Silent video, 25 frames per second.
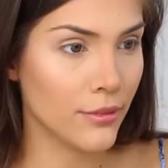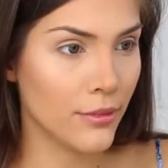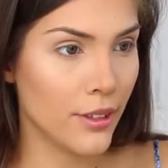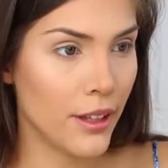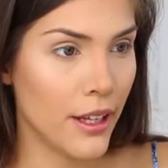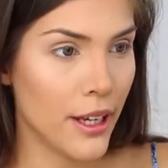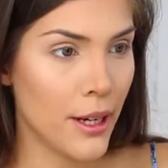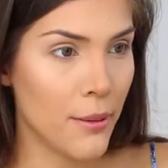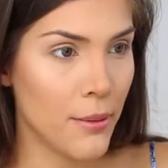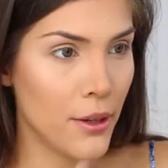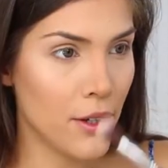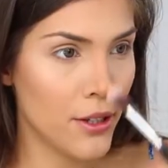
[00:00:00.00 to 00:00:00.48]

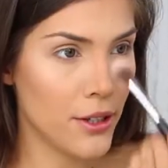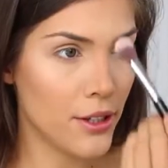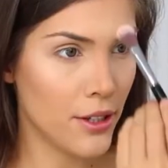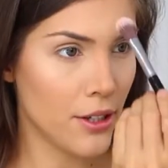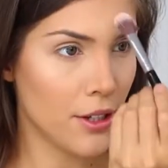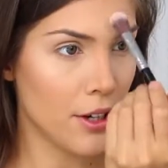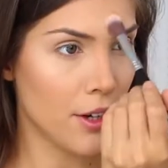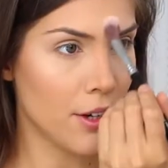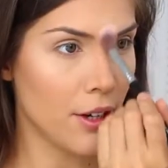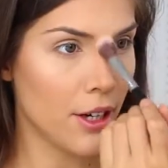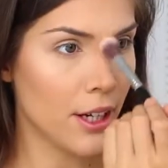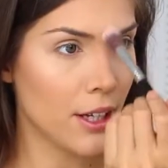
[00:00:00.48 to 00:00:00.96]
Then I'm
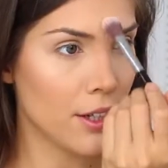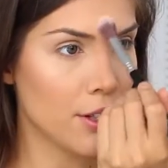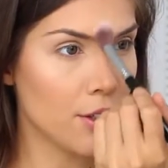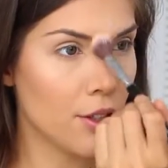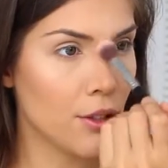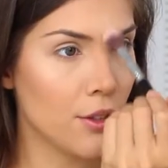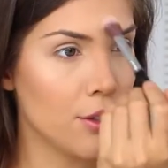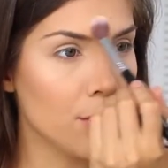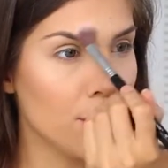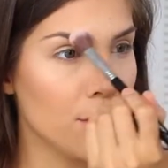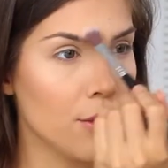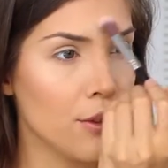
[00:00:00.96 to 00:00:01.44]
also going
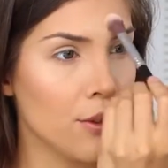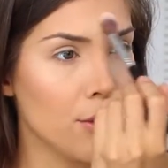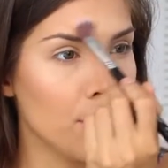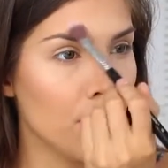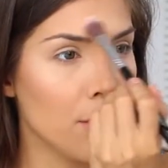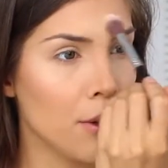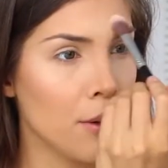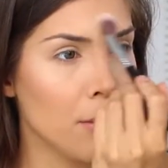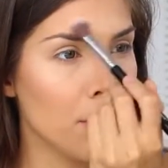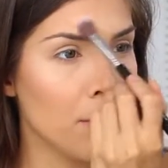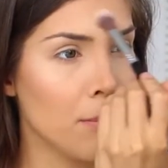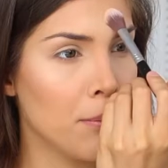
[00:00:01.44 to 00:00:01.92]

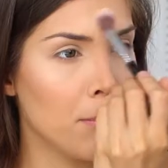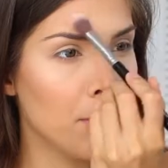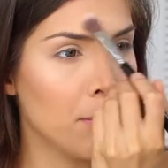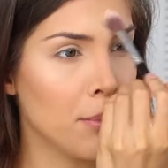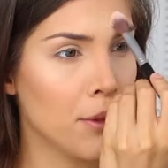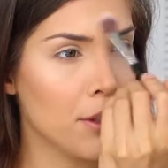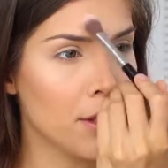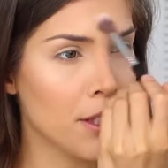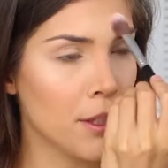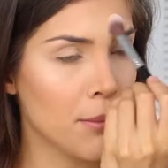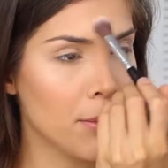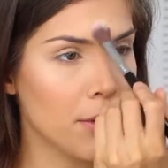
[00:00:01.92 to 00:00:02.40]
to
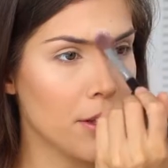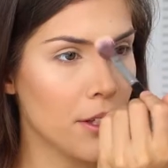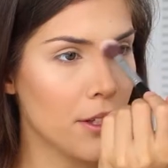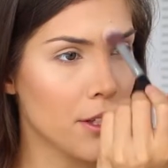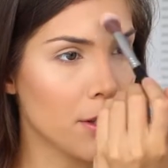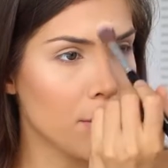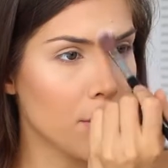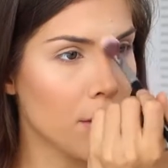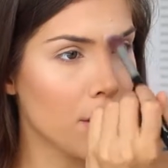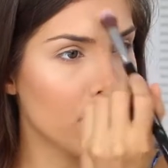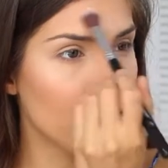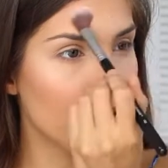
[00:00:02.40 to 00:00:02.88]
put some of
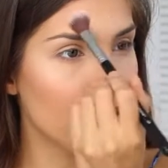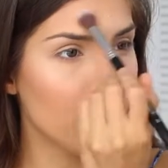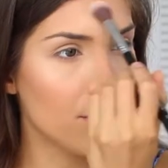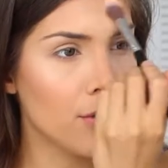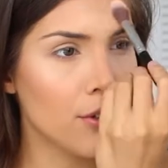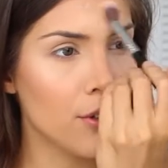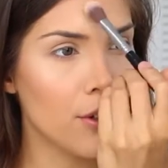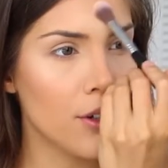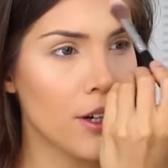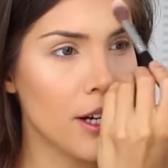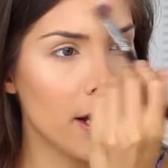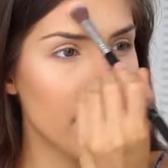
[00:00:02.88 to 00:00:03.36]
this on my
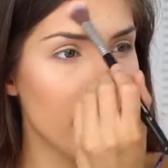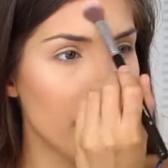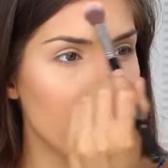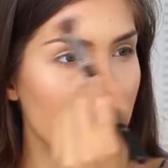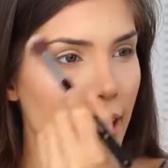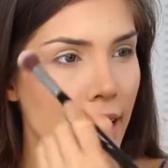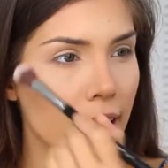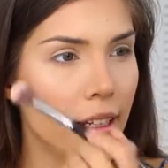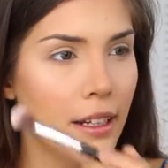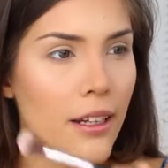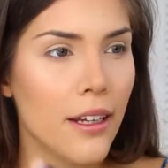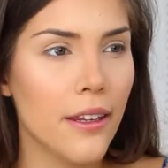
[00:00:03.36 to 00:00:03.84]

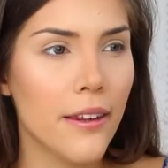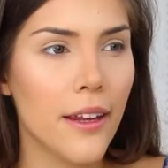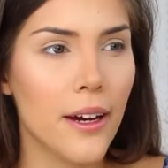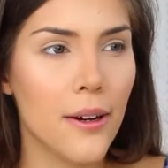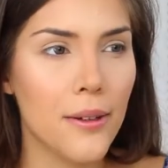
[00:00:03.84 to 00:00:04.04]
forehead.